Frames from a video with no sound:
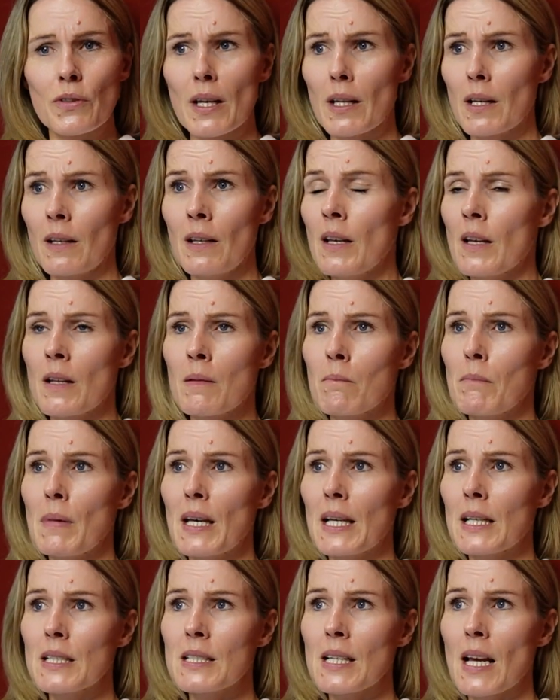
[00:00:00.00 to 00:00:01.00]
That
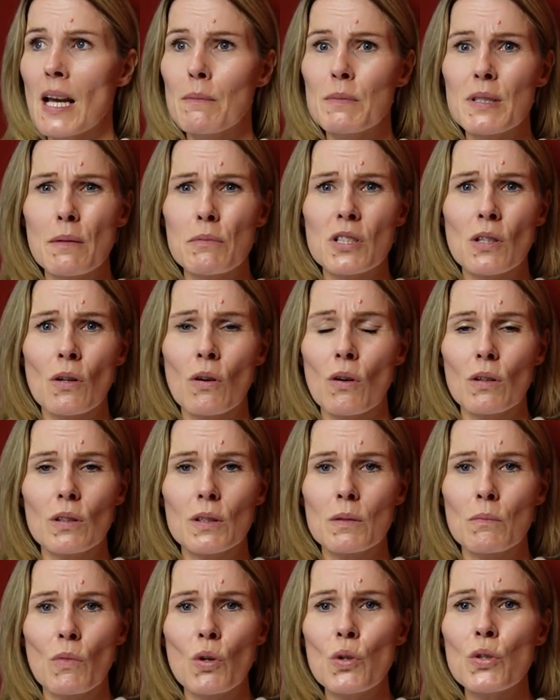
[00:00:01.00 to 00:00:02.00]
many times I was
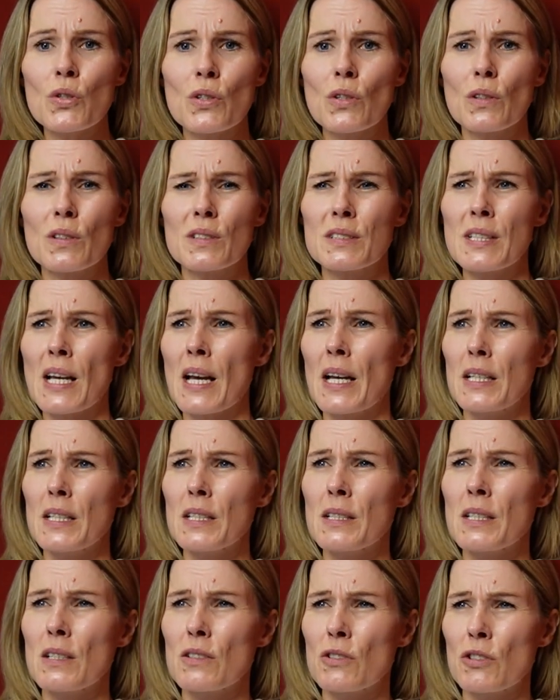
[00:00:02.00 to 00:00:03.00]
called emotional and tiny
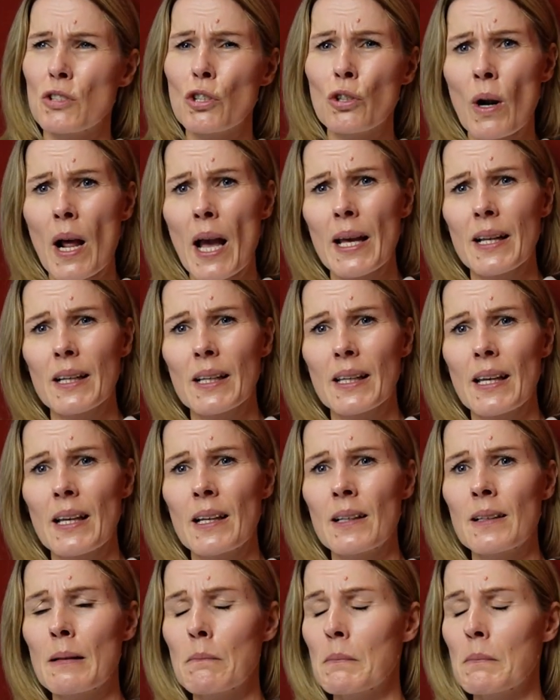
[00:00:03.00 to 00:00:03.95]
tears and you crying again.